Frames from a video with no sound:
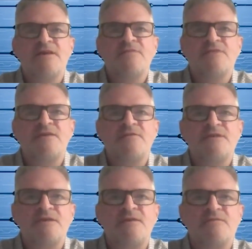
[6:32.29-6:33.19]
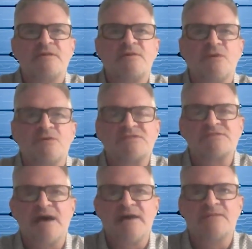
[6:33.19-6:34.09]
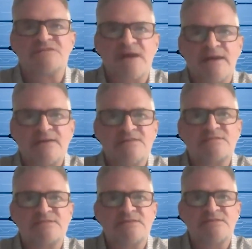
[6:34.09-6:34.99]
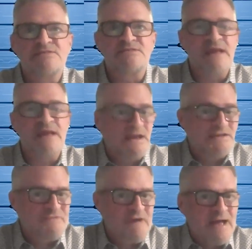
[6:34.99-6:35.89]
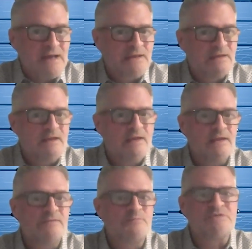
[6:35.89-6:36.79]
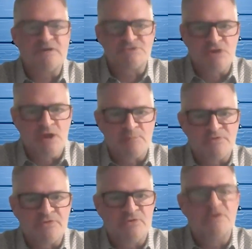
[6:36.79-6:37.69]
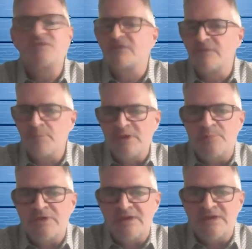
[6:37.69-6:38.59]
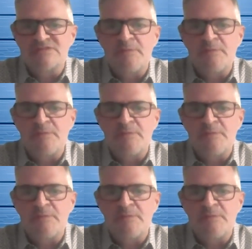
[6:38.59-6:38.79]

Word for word: the closest line of sight is the HVAC and potential opportunities in the PPE